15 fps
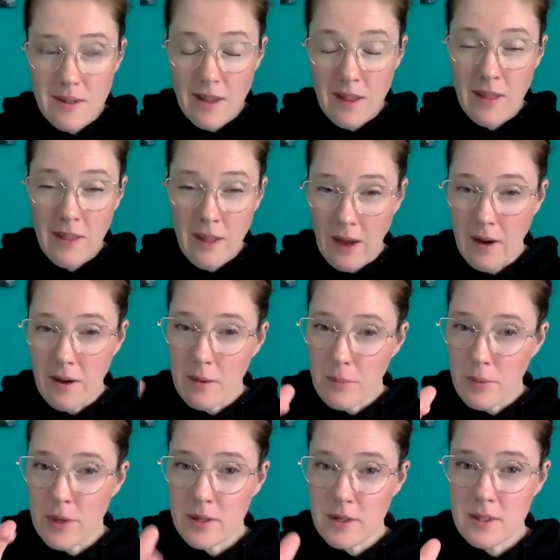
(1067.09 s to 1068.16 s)
there
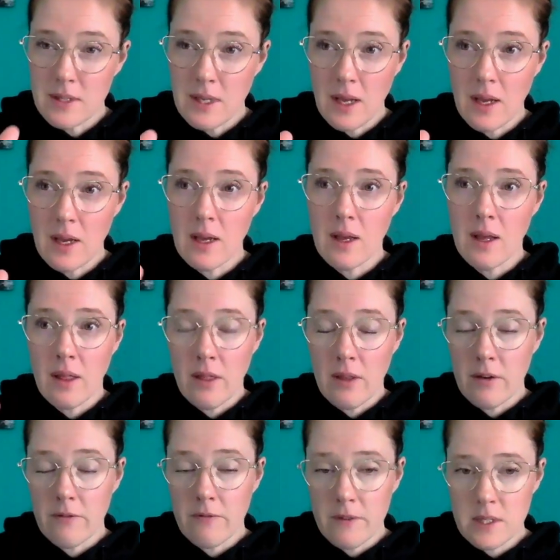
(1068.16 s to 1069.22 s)
per se,
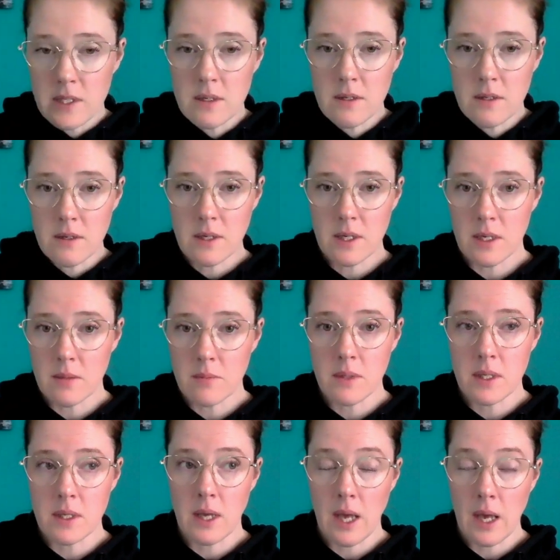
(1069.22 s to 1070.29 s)
the physical
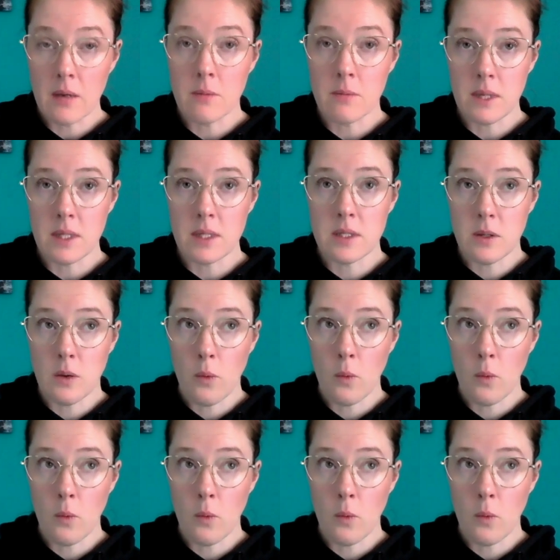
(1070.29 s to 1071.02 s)
ailments